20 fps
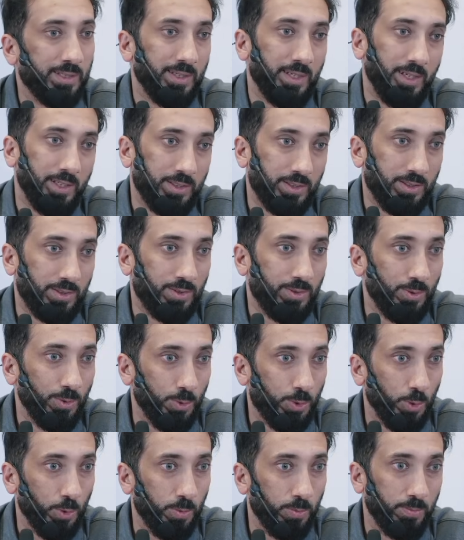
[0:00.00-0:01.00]
It's
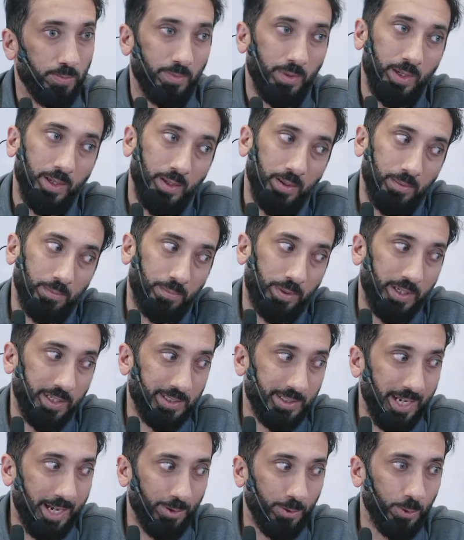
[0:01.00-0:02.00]
nujum, but it's
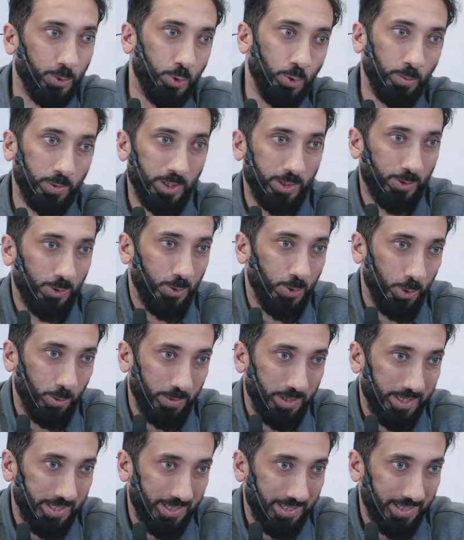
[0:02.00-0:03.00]
not nujum because nujum
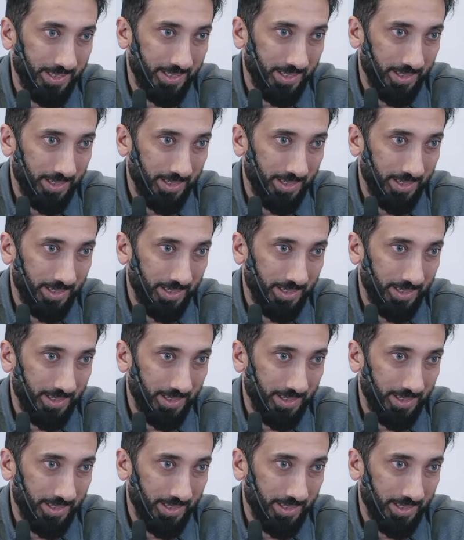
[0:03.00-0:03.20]
is